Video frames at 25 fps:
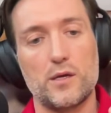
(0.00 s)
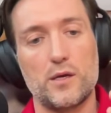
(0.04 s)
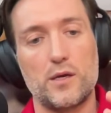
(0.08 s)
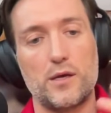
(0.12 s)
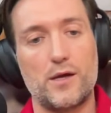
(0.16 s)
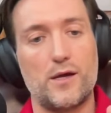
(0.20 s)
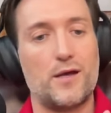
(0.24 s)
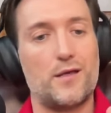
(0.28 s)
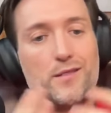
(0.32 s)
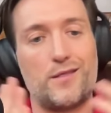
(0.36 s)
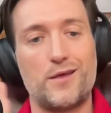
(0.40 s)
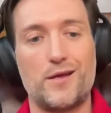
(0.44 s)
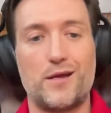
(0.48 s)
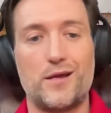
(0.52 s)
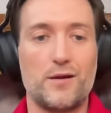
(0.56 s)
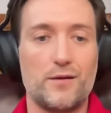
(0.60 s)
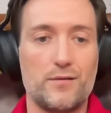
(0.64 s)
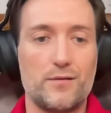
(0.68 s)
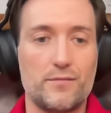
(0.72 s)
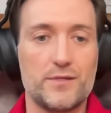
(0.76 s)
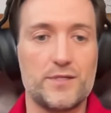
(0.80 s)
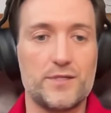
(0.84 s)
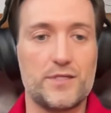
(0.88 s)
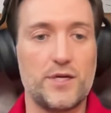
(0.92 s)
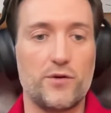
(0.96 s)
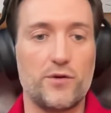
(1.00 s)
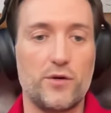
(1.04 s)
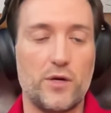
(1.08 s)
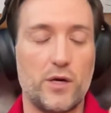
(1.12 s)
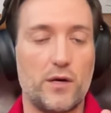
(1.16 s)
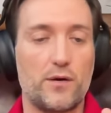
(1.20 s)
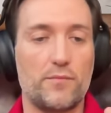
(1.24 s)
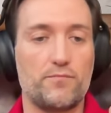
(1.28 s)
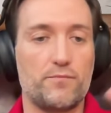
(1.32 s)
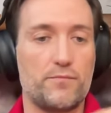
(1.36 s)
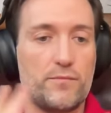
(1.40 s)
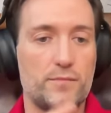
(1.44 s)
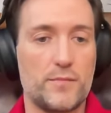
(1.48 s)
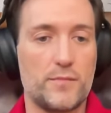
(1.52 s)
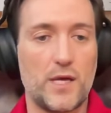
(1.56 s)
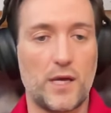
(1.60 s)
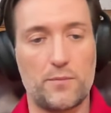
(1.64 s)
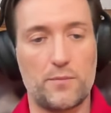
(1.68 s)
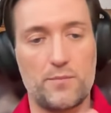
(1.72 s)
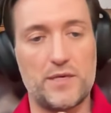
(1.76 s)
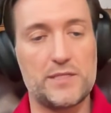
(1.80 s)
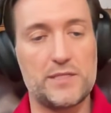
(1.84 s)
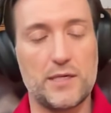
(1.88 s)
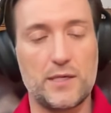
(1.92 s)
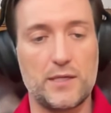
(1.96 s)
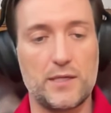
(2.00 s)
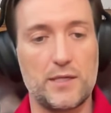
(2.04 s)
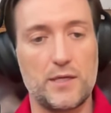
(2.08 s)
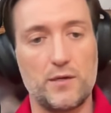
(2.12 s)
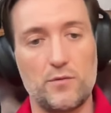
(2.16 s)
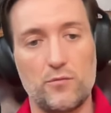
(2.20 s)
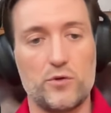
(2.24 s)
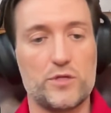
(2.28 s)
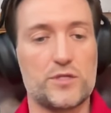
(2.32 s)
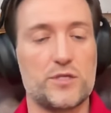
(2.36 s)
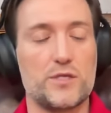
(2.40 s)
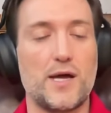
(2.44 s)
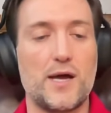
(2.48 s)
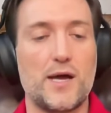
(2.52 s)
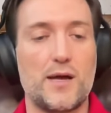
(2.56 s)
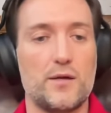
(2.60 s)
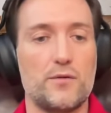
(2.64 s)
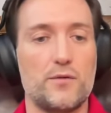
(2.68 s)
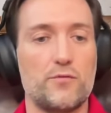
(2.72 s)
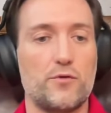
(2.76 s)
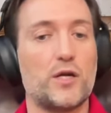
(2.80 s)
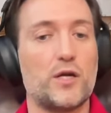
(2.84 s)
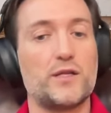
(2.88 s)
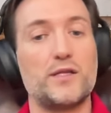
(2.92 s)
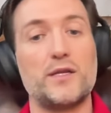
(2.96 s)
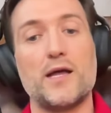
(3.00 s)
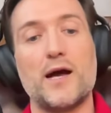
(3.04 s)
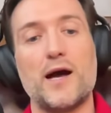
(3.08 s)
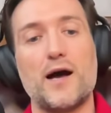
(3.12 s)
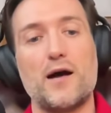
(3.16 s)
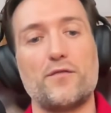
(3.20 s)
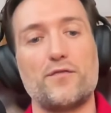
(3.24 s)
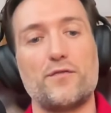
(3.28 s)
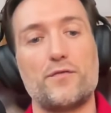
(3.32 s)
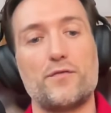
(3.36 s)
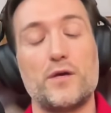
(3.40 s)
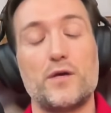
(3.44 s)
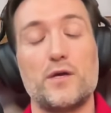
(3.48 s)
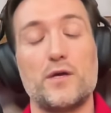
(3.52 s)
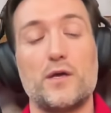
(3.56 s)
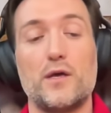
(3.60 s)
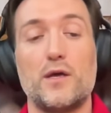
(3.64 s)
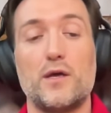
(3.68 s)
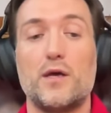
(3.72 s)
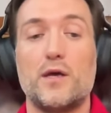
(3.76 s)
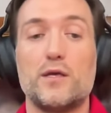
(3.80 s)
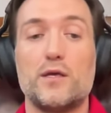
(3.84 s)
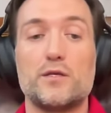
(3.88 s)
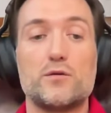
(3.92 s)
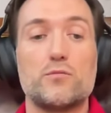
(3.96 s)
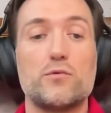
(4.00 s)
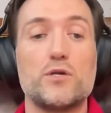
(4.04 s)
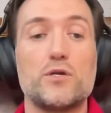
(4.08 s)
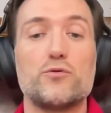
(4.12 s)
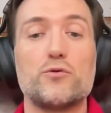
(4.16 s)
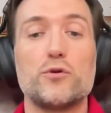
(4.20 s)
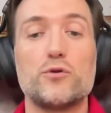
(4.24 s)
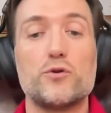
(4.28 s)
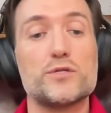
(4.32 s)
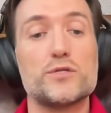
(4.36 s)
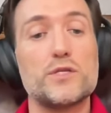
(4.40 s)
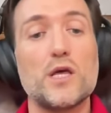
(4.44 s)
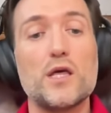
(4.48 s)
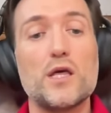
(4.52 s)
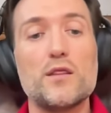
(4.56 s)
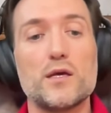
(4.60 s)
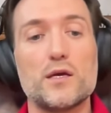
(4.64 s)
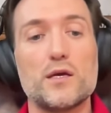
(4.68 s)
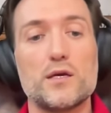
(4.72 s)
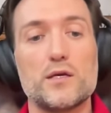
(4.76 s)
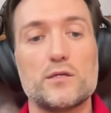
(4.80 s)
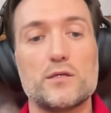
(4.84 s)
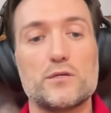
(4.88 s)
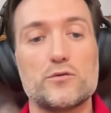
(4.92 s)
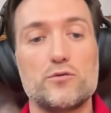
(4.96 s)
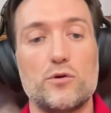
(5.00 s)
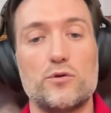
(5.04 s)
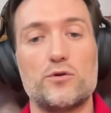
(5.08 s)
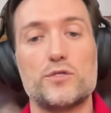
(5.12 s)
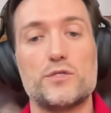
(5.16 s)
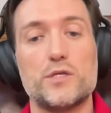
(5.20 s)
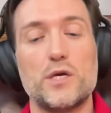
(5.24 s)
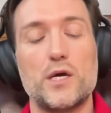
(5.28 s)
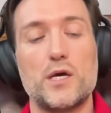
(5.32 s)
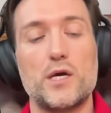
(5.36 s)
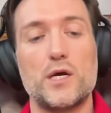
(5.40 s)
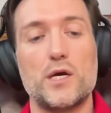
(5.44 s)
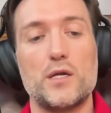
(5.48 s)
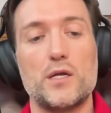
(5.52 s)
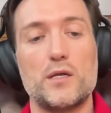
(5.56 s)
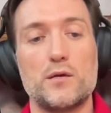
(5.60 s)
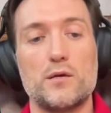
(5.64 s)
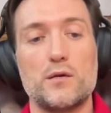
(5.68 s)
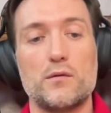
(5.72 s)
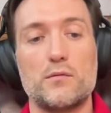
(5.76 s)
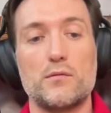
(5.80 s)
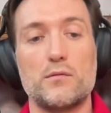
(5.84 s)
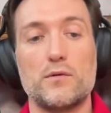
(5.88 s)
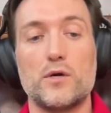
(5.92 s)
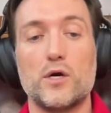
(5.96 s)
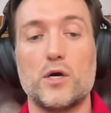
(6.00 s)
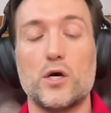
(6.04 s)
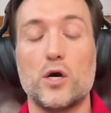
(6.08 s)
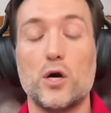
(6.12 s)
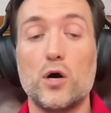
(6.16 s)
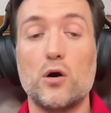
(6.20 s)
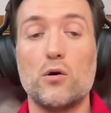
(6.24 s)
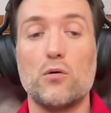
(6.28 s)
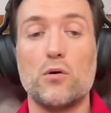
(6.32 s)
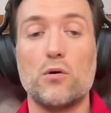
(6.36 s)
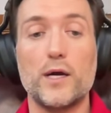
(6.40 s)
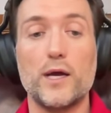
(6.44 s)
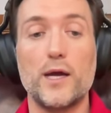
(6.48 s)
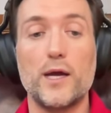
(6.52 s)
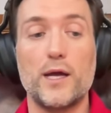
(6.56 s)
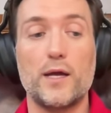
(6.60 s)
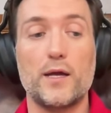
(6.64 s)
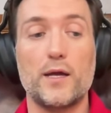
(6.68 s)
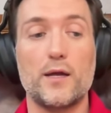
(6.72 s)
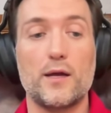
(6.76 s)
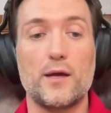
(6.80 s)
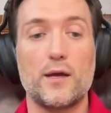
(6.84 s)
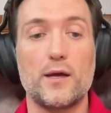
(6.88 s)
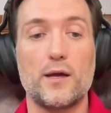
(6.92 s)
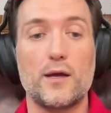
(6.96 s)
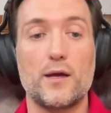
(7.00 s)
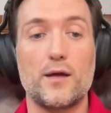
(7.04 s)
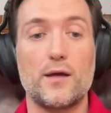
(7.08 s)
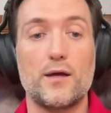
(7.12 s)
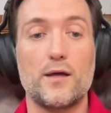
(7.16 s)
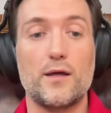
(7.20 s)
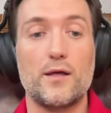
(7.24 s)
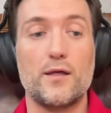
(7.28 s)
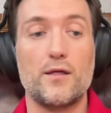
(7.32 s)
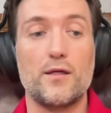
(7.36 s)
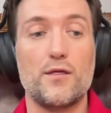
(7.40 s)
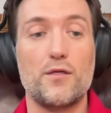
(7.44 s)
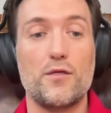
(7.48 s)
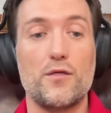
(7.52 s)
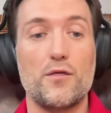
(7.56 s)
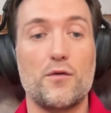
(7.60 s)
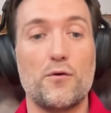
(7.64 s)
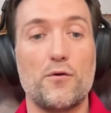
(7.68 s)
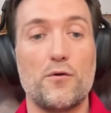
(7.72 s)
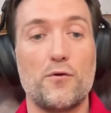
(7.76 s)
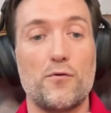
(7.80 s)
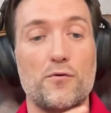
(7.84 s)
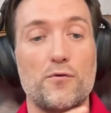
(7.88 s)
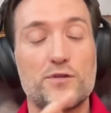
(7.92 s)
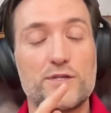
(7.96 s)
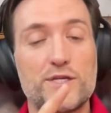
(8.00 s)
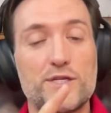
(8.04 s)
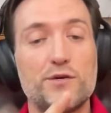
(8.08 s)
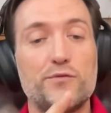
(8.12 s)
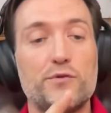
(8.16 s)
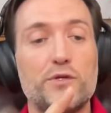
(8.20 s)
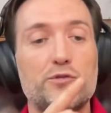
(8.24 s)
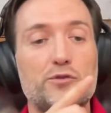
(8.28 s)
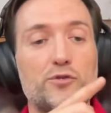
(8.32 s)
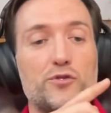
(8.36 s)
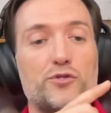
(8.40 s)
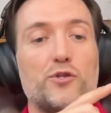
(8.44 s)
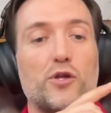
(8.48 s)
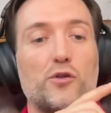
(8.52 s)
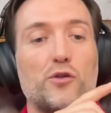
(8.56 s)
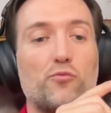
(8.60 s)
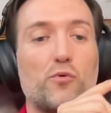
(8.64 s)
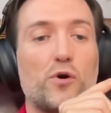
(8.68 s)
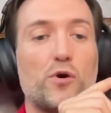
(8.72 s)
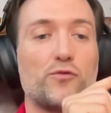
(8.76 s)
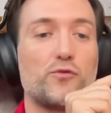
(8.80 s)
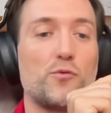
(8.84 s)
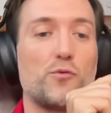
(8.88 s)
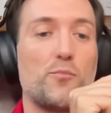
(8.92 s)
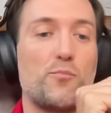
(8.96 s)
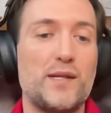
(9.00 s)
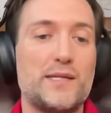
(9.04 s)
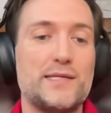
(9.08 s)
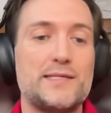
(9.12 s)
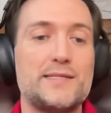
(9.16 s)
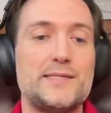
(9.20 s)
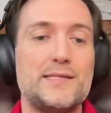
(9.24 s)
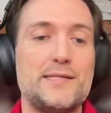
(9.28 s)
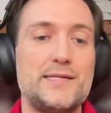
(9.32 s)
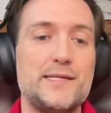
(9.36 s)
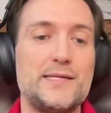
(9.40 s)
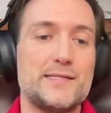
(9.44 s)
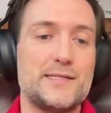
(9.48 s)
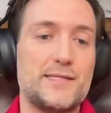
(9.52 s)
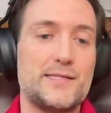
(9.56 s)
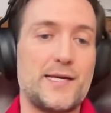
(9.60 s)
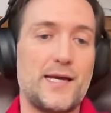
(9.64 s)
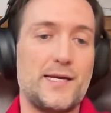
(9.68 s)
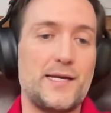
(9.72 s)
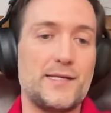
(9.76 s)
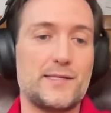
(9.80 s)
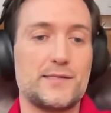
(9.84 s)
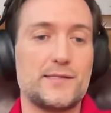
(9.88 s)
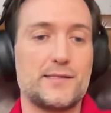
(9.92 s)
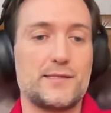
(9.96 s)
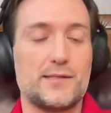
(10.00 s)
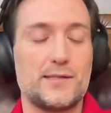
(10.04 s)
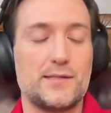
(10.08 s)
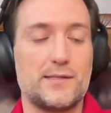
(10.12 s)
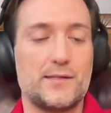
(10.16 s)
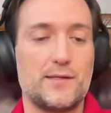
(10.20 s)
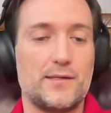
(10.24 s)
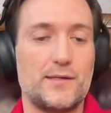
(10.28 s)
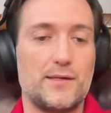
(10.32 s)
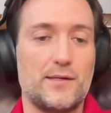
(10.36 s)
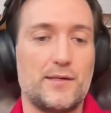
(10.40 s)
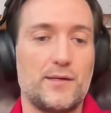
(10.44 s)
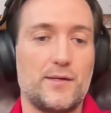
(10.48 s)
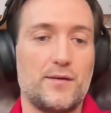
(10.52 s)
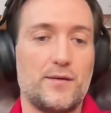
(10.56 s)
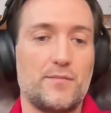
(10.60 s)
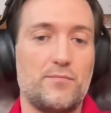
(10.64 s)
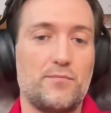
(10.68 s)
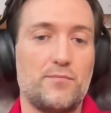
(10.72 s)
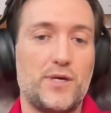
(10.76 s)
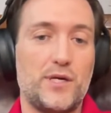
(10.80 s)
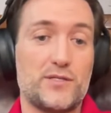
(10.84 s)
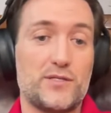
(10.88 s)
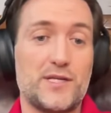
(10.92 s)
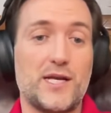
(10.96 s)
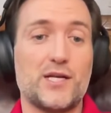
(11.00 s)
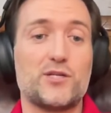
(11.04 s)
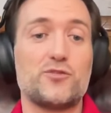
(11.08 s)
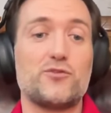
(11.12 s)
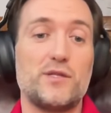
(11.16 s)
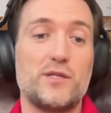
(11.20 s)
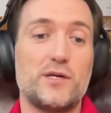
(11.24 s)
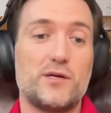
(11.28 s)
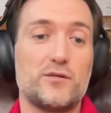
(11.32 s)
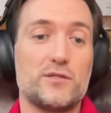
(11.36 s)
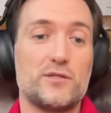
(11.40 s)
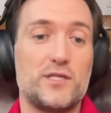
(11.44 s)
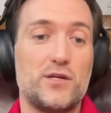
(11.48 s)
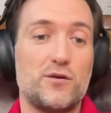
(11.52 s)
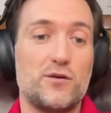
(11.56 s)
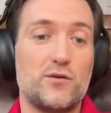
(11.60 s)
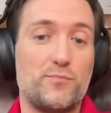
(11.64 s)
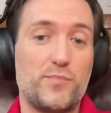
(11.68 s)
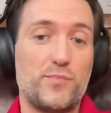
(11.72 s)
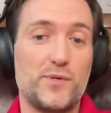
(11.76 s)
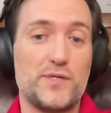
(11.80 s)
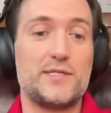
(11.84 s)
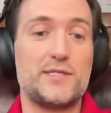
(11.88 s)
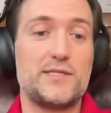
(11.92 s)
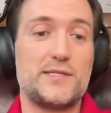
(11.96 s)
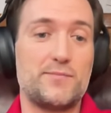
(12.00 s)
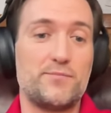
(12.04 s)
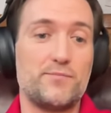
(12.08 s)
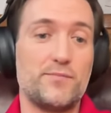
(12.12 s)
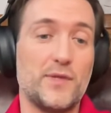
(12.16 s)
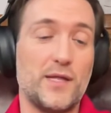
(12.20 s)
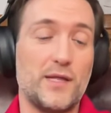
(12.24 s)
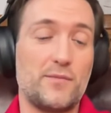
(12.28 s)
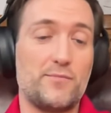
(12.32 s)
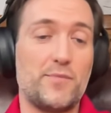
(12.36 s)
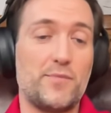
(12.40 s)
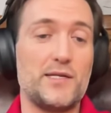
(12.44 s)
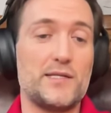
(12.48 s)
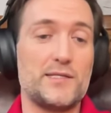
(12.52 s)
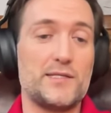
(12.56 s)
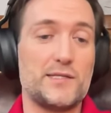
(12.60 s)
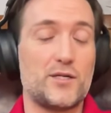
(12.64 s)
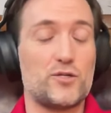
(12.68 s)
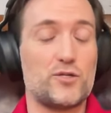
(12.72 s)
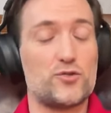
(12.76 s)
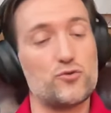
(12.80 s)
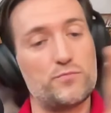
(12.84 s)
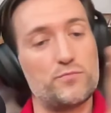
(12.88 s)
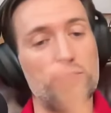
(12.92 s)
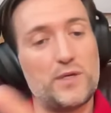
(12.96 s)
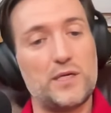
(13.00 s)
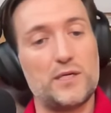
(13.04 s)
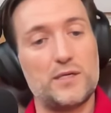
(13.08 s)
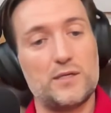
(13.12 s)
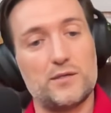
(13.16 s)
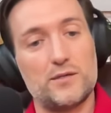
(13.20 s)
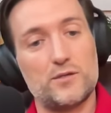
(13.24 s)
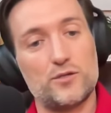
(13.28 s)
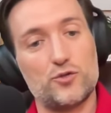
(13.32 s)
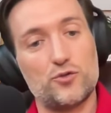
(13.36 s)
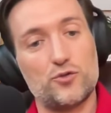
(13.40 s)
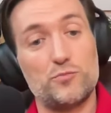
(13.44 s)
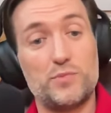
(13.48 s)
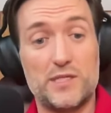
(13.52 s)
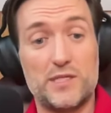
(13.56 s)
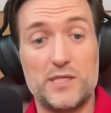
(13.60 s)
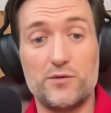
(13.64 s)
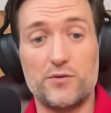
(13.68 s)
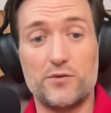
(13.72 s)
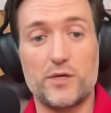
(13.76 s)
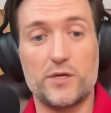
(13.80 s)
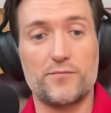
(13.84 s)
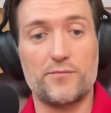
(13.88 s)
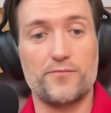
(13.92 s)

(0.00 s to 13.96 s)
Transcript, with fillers: and then Syria, like basically, was cut in half. So when you understand this, you understand, oh, okay, Syria does not want a Palestinian state because actually they consider Palestine should be should be Syrian